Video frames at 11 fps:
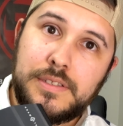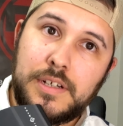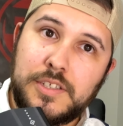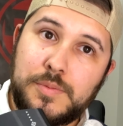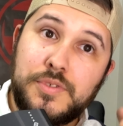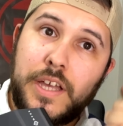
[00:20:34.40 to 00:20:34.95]

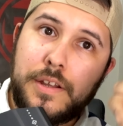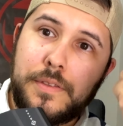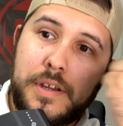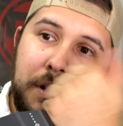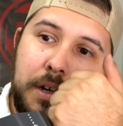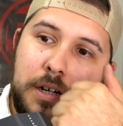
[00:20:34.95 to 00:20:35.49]
Awesome sight on
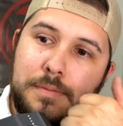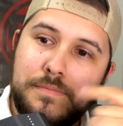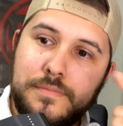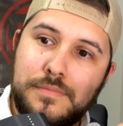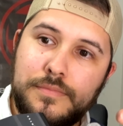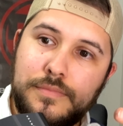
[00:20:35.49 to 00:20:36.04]
there, um,
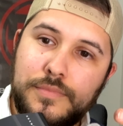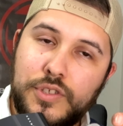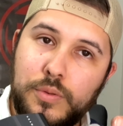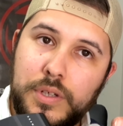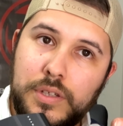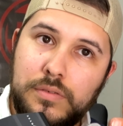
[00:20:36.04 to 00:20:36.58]
so
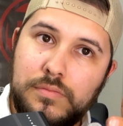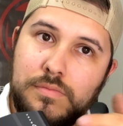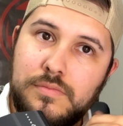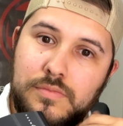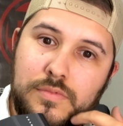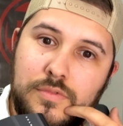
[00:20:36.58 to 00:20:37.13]
we could
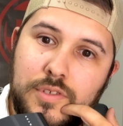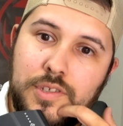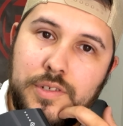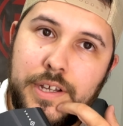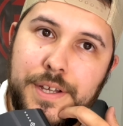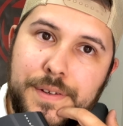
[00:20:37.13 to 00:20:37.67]

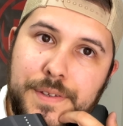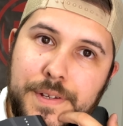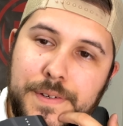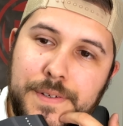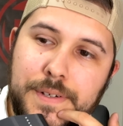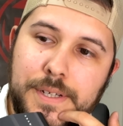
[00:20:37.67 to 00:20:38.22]
try it out, you know.
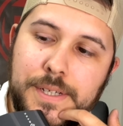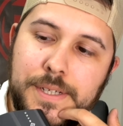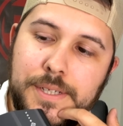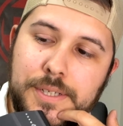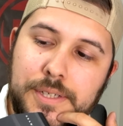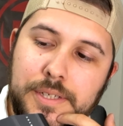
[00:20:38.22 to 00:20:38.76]

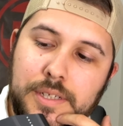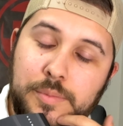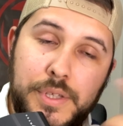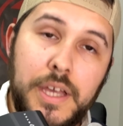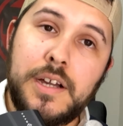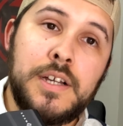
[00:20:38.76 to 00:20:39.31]
But
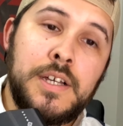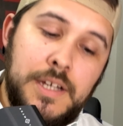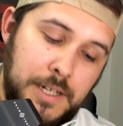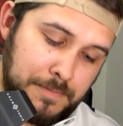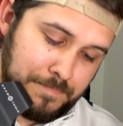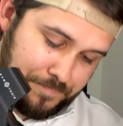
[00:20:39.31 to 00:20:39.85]
yeah,
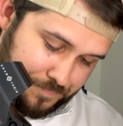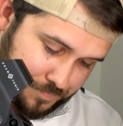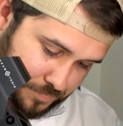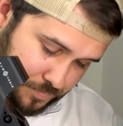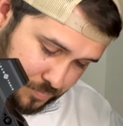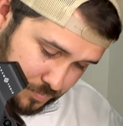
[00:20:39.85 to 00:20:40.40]
um,
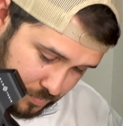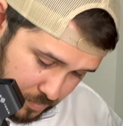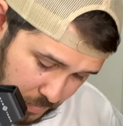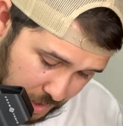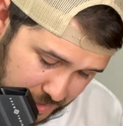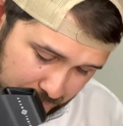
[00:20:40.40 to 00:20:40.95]

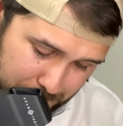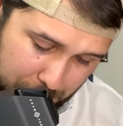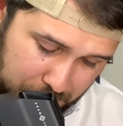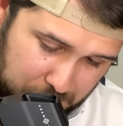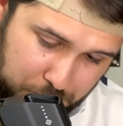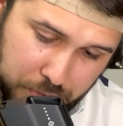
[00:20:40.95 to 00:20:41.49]
aside from that
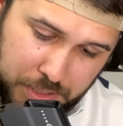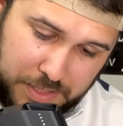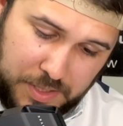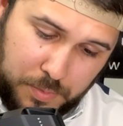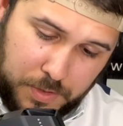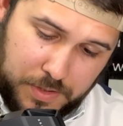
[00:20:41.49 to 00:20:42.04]
price point, is
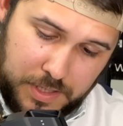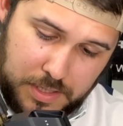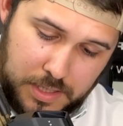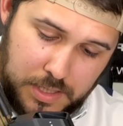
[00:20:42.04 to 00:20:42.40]
it worth it?